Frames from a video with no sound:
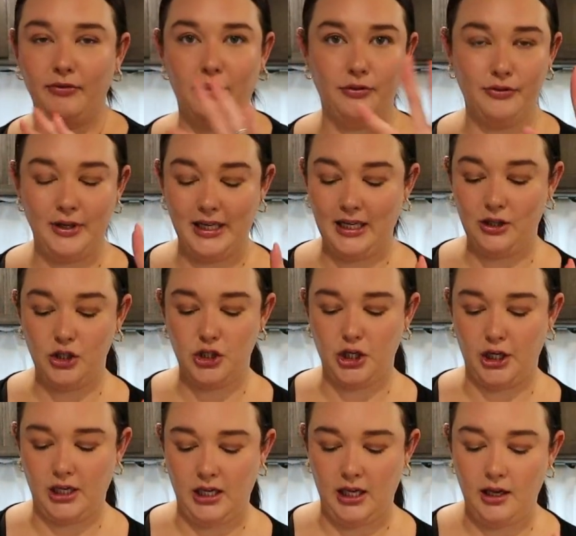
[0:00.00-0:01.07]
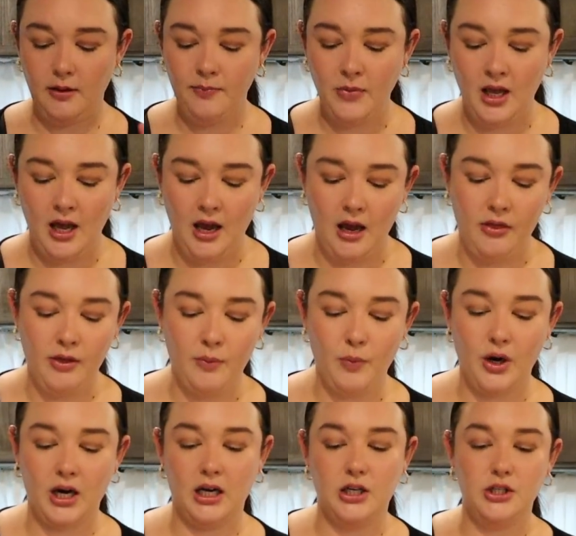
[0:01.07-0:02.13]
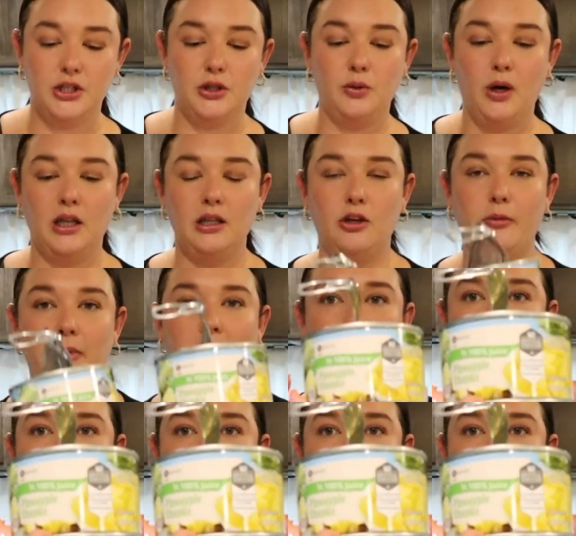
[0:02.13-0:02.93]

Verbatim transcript: but feel free to get the turkey. And then we're gonna do a little bit